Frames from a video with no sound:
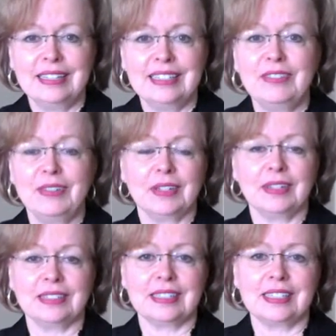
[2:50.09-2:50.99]

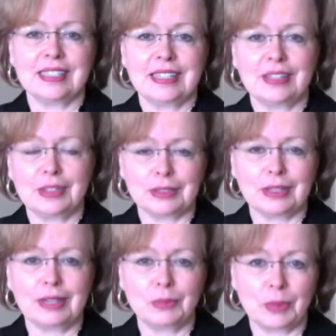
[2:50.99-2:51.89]
difficulties that your
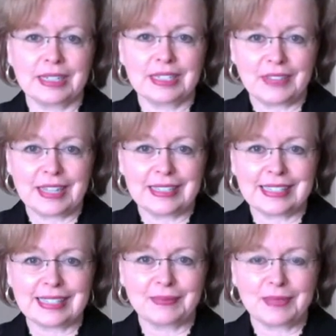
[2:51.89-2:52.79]
loved one is
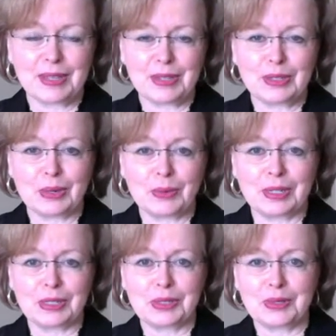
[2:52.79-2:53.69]
facing, and you don't
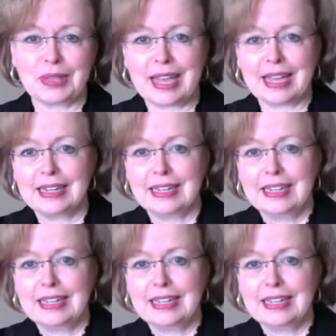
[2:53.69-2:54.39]
want to do that.